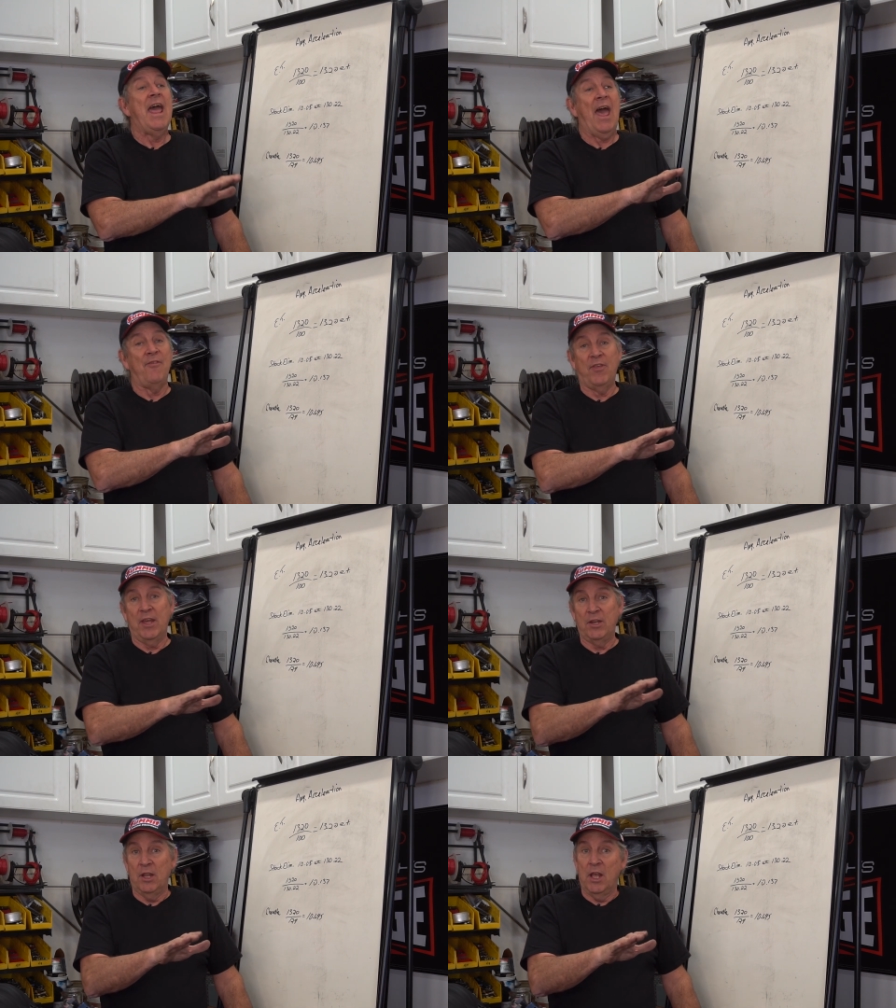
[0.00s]
and
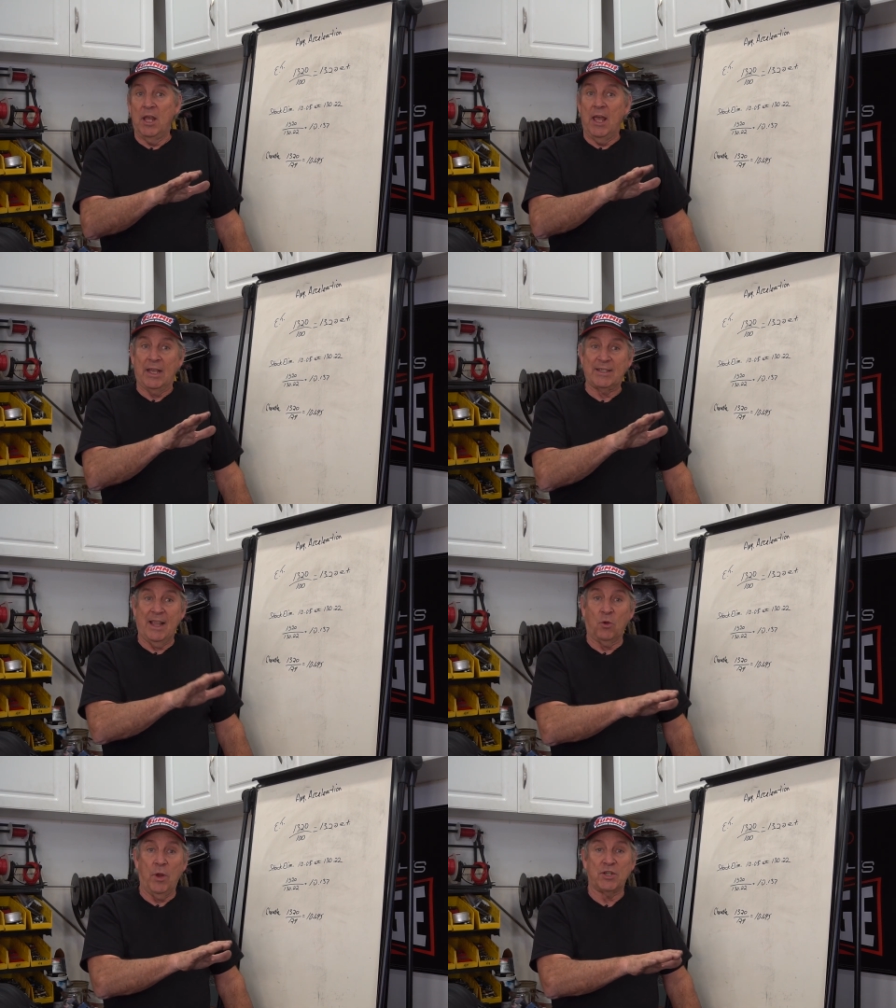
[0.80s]
then
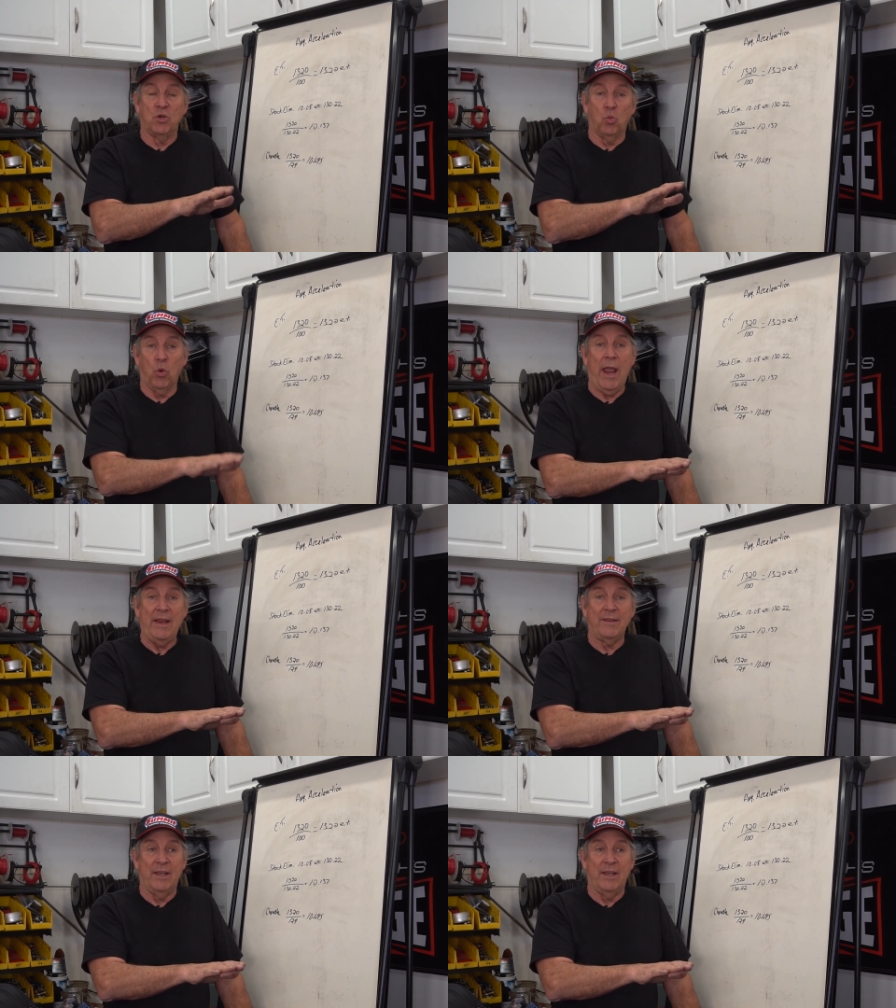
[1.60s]
acceleration rate